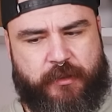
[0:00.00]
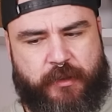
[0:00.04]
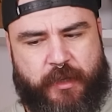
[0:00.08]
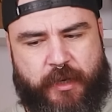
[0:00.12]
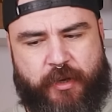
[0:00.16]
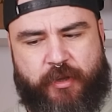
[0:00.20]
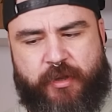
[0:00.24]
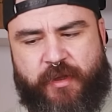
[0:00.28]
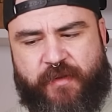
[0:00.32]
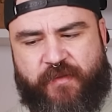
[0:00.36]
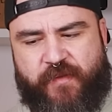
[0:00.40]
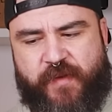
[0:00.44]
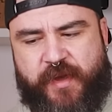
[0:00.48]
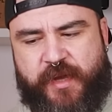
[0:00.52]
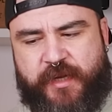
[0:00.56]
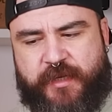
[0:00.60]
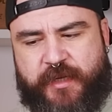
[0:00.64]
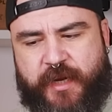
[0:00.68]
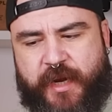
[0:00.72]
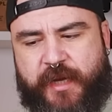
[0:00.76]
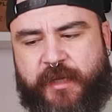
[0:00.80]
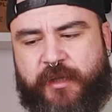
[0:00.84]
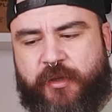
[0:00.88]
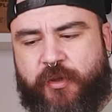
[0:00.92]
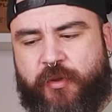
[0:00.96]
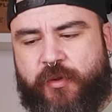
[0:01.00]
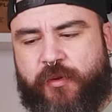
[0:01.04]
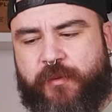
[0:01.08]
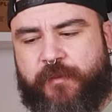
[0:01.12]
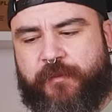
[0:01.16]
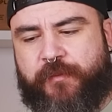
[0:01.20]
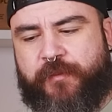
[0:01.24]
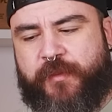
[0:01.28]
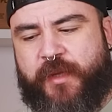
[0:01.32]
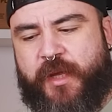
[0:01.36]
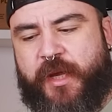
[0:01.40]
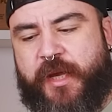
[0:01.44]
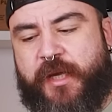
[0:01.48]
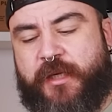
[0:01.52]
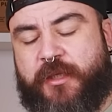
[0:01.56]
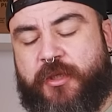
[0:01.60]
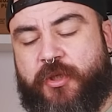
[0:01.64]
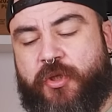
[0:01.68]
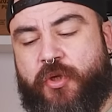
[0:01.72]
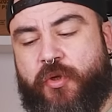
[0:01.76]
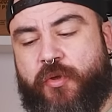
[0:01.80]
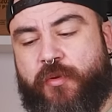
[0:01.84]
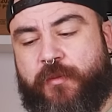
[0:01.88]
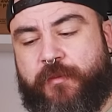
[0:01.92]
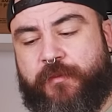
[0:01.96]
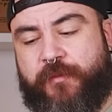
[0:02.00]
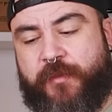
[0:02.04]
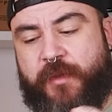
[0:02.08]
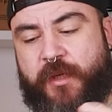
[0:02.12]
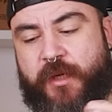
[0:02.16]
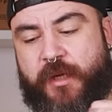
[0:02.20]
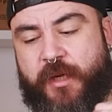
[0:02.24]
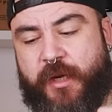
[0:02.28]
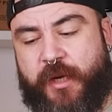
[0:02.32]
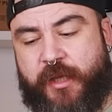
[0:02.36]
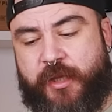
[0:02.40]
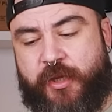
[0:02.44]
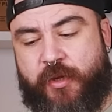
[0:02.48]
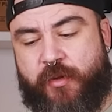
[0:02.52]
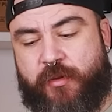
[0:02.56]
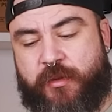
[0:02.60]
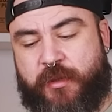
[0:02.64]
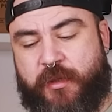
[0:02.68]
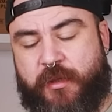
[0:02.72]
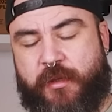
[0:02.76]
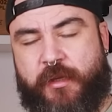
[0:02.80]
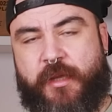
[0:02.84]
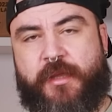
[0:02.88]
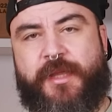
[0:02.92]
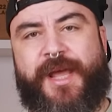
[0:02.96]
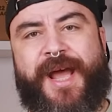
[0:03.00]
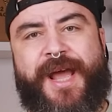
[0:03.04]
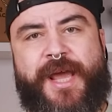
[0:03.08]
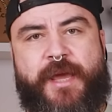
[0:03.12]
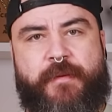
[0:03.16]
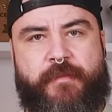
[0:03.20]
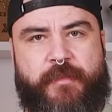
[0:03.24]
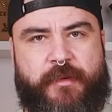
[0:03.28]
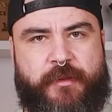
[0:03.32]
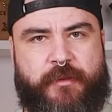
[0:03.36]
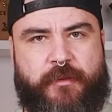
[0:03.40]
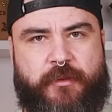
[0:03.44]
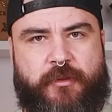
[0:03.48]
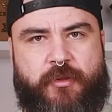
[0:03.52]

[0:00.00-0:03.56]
Another thing I can do is to reduce the time.